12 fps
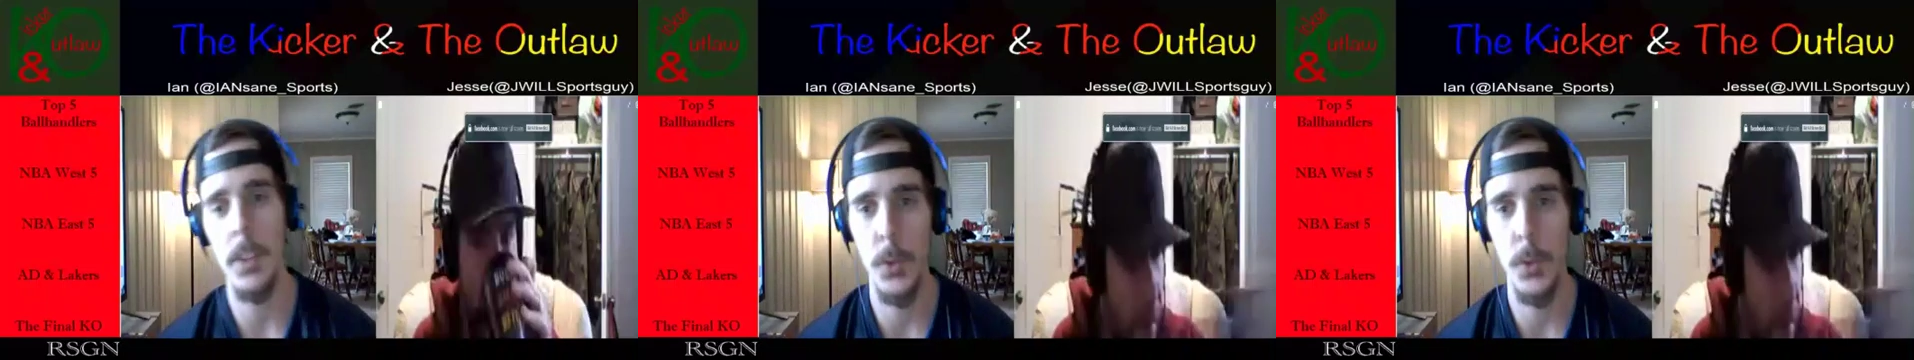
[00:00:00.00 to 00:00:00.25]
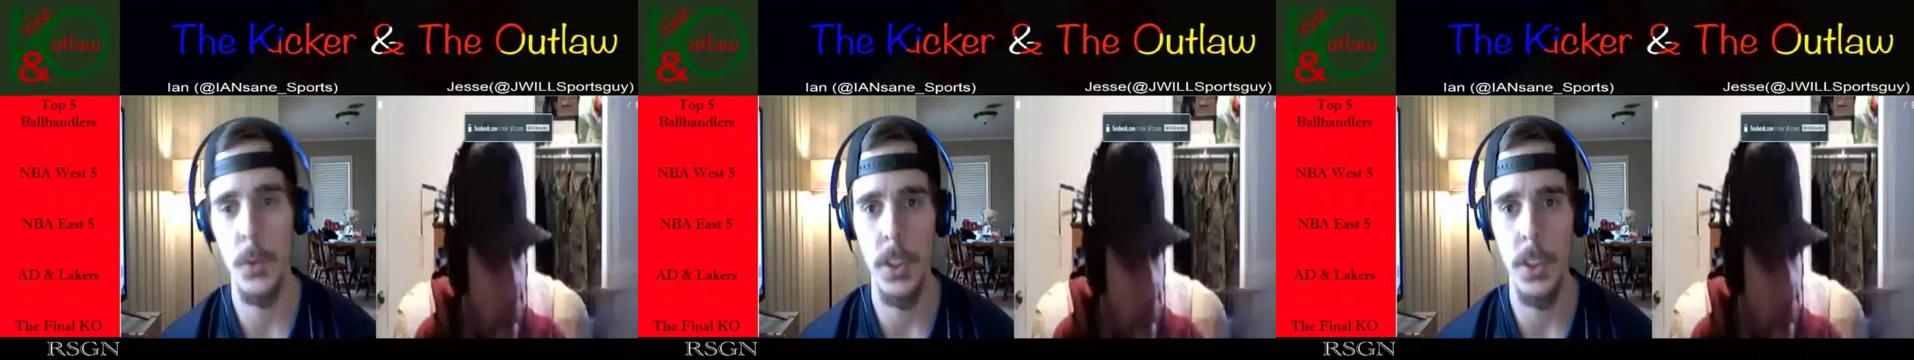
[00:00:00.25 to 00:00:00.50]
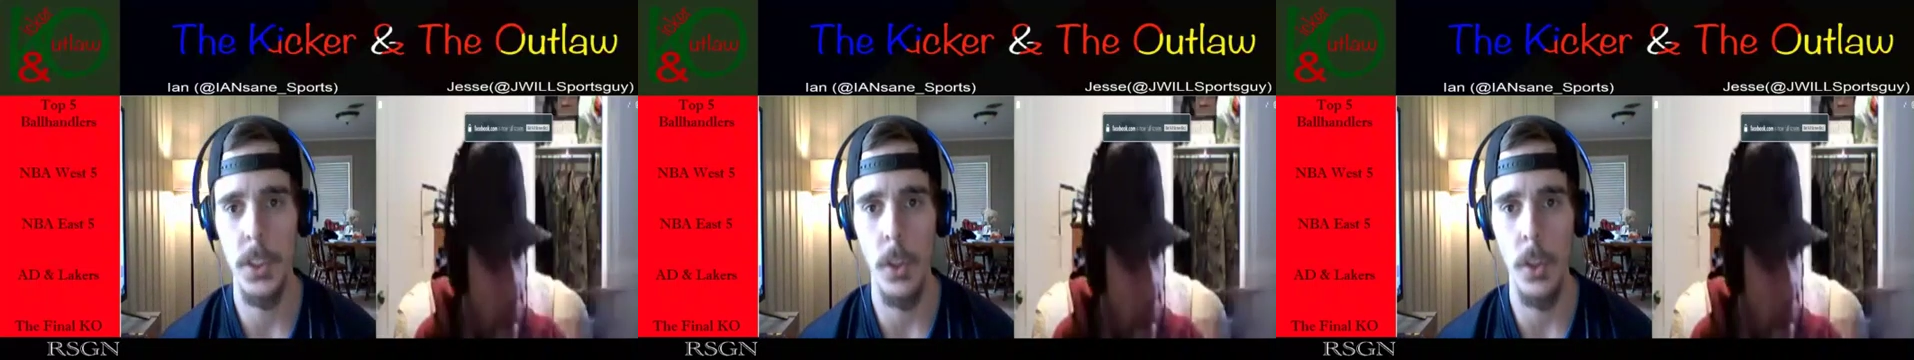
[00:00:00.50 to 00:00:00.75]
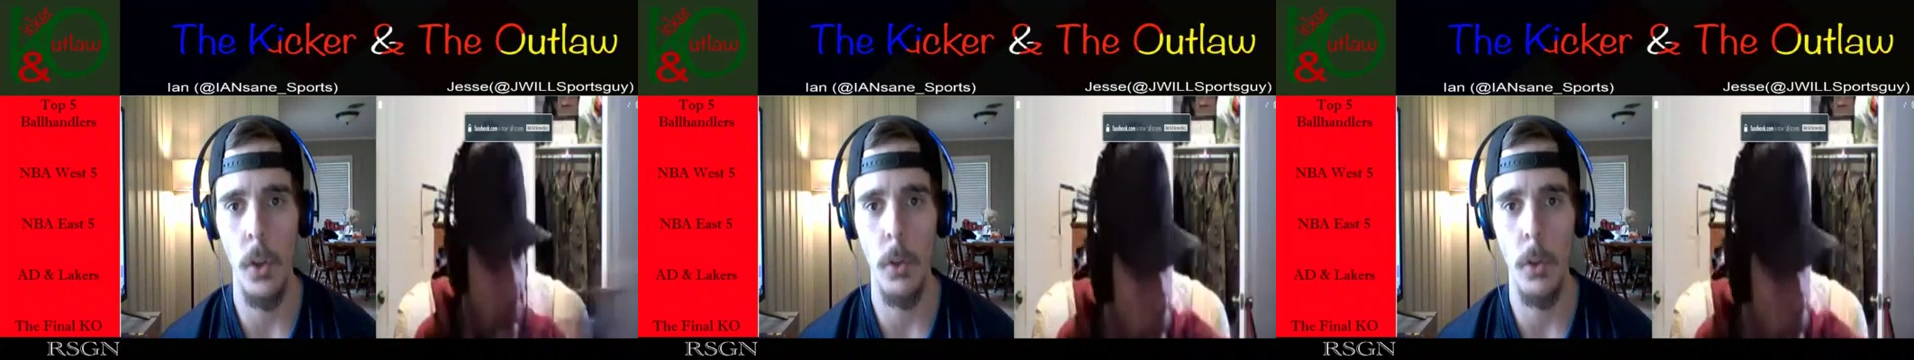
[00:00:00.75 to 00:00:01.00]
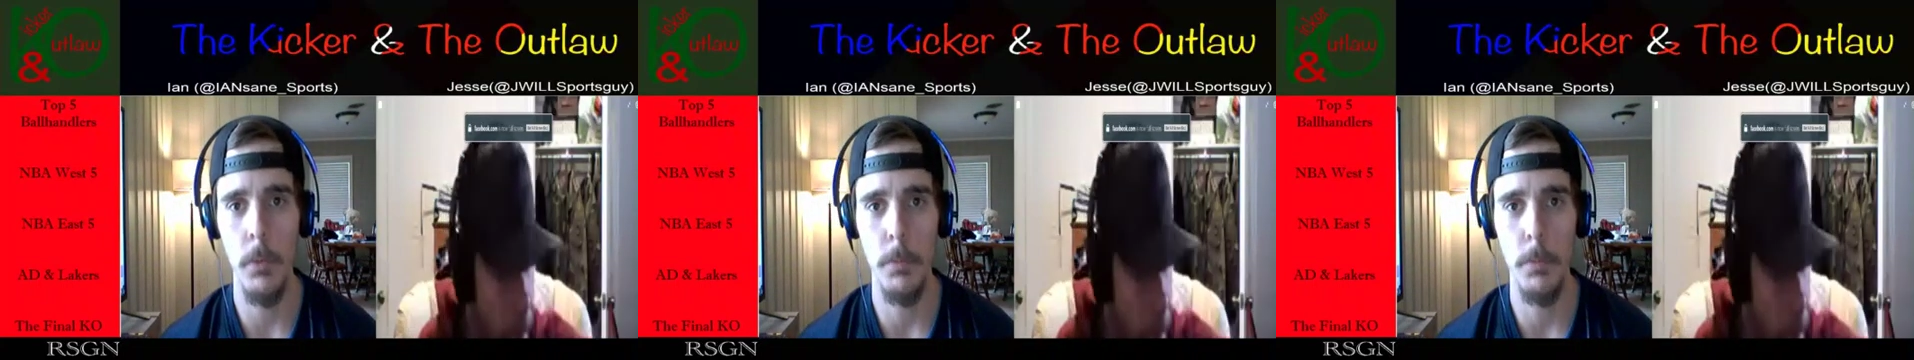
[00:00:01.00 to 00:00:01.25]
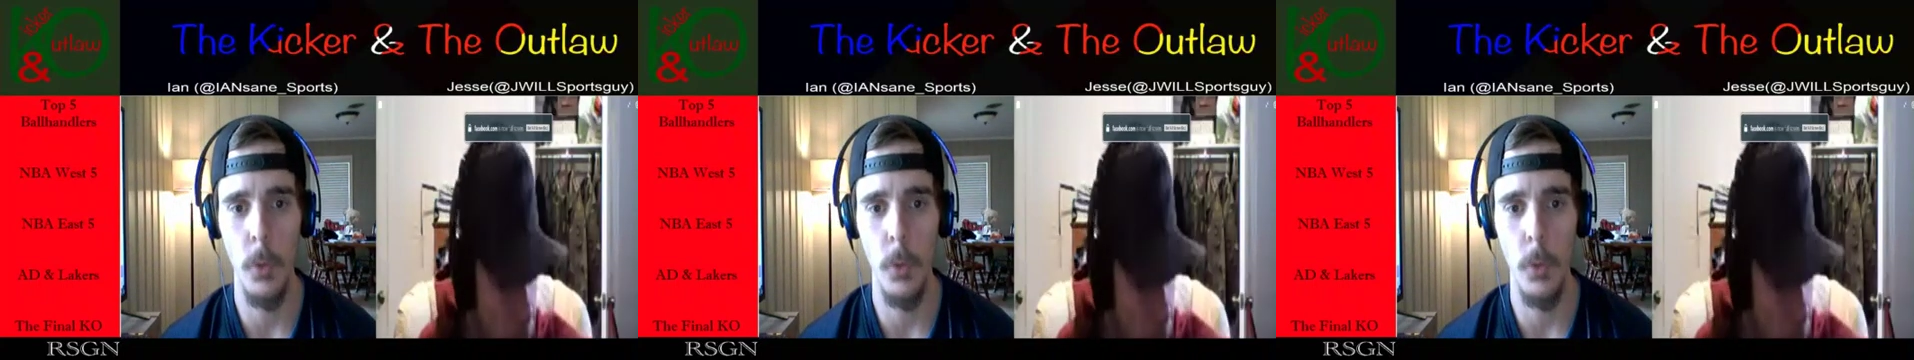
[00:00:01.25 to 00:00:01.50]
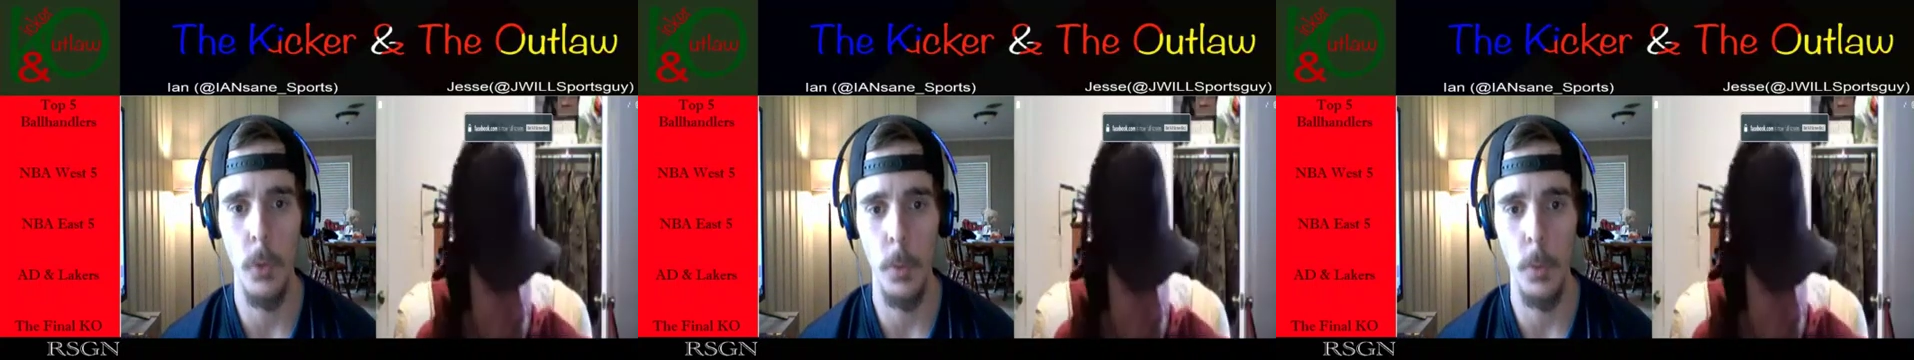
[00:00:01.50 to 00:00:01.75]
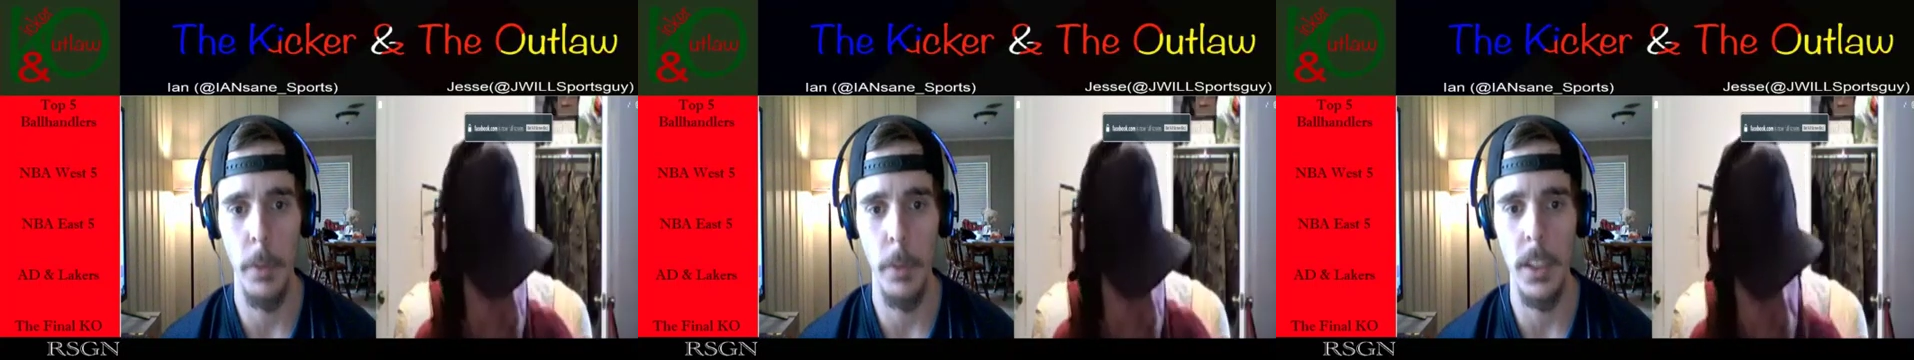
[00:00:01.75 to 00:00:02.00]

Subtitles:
offensive tree is all former